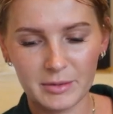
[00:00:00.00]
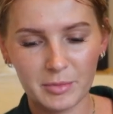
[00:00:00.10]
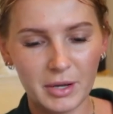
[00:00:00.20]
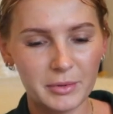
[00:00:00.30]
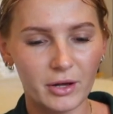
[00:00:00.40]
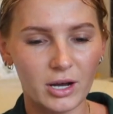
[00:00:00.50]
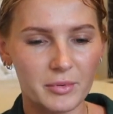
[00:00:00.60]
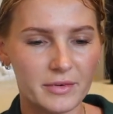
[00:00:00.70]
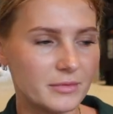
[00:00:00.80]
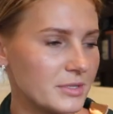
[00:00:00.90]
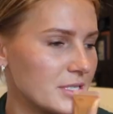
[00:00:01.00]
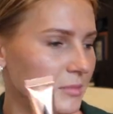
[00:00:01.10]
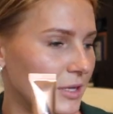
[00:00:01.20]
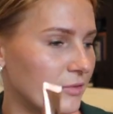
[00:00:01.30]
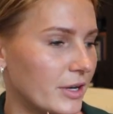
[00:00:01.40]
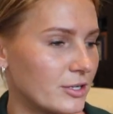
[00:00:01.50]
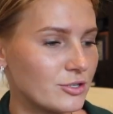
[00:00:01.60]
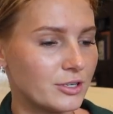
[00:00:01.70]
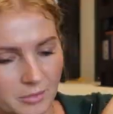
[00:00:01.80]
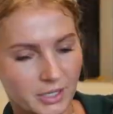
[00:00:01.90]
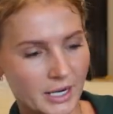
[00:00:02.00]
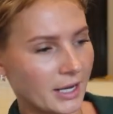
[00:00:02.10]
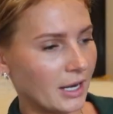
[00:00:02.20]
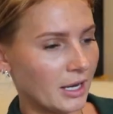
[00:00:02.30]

They're probably all coming from the same manufacturer. But I got